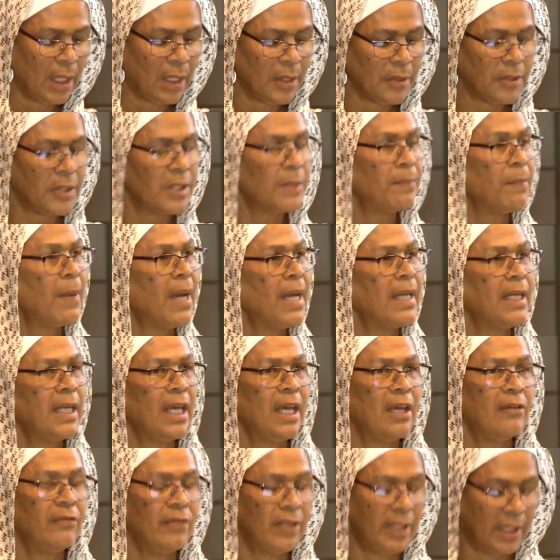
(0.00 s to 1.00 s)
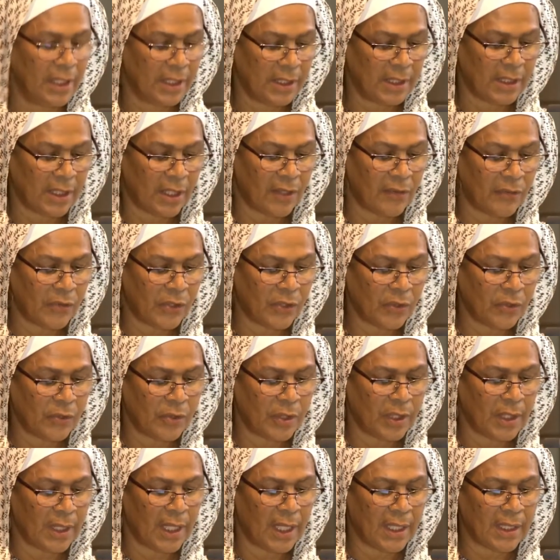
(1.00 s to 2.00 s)
Despite evidence of
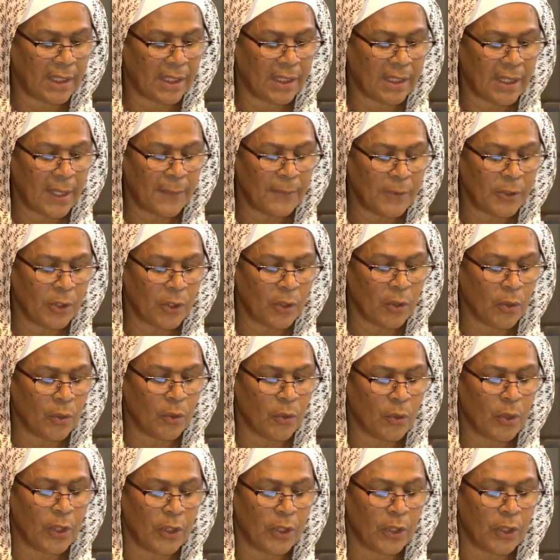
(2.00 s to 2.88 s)
certain exceptional